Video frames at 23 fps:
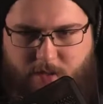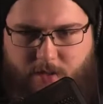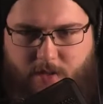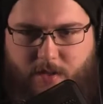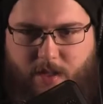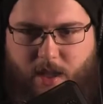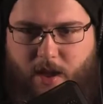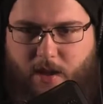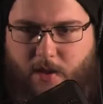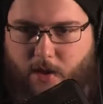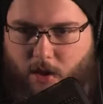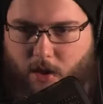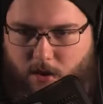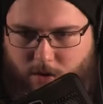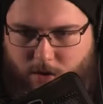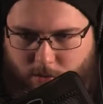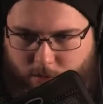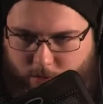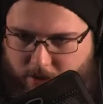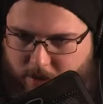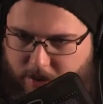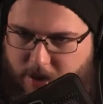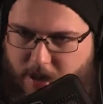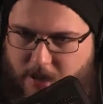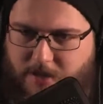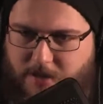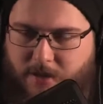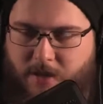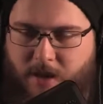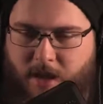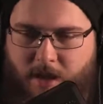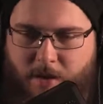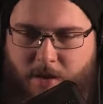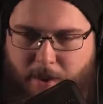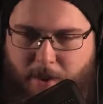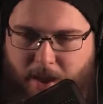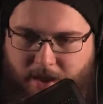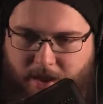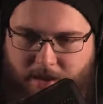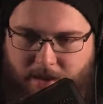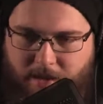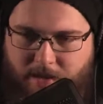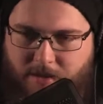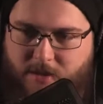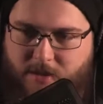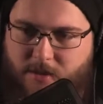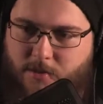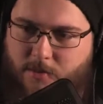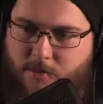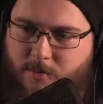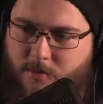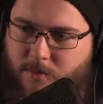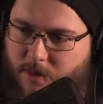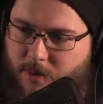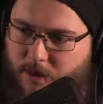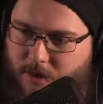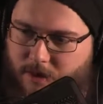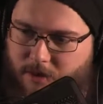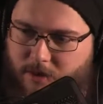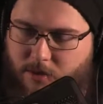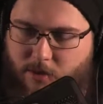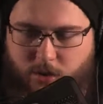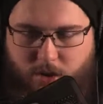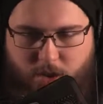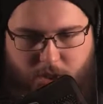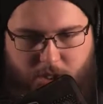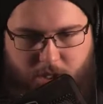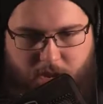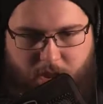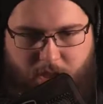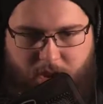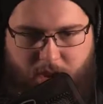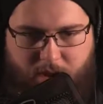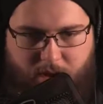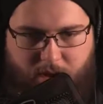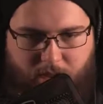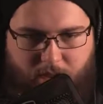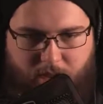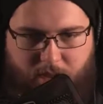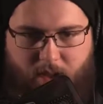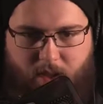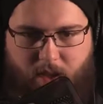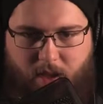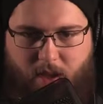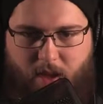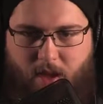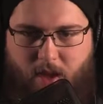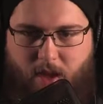that are redesignated paganism in Christianity, or